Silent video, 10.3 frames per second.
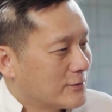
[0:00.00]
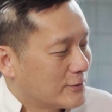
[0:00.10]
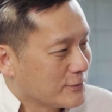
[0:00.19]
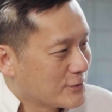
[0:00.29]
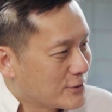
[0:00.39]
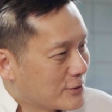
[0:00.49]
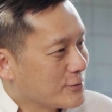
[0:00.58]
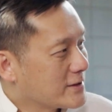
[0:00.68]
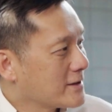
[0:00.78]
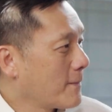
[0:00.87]
to
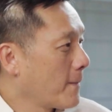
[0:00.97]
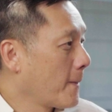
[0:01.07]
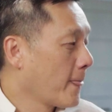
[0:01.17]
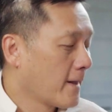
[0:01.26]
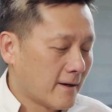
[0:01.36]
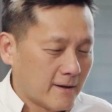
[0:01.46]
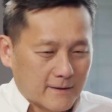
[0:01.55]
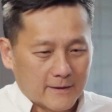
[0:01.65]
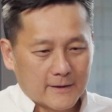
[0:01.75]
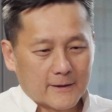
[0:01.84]
suit
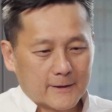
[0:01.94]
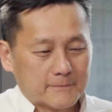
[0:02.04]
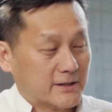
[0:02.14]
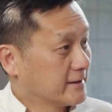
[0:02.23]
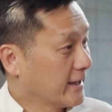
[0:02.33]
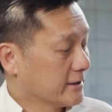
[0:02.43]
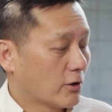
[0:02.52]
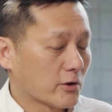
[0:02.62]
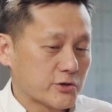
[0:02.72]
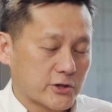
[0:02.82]
the
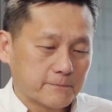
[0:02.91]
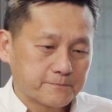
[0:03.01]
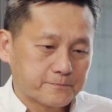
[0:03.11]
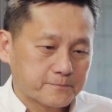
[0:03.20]
technology.